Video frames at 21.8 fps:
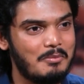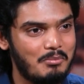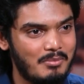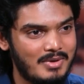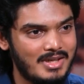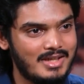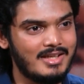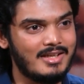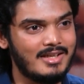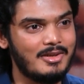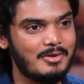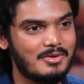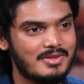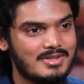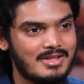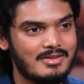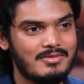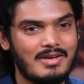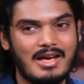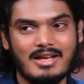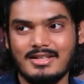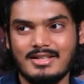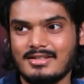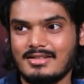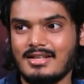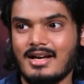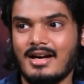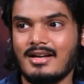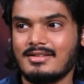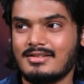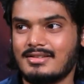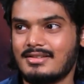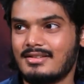Meeting you itself. I just
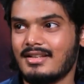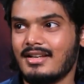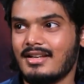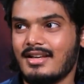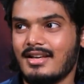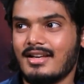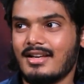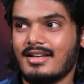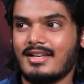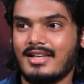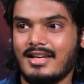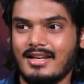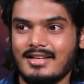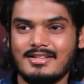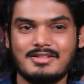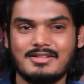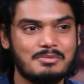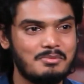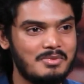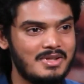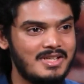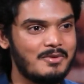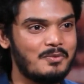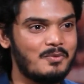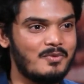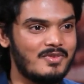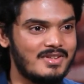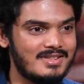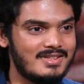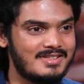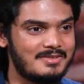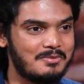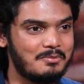asked, can I just meet him
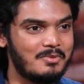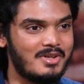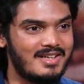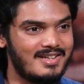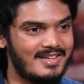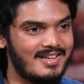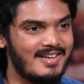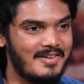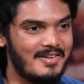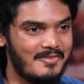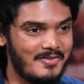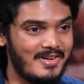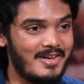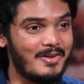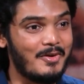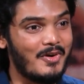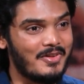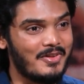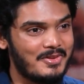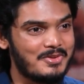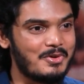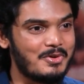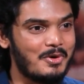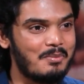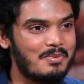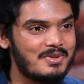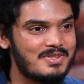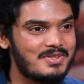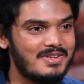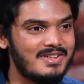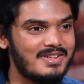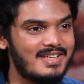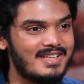once? But when I got this
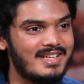opportunity,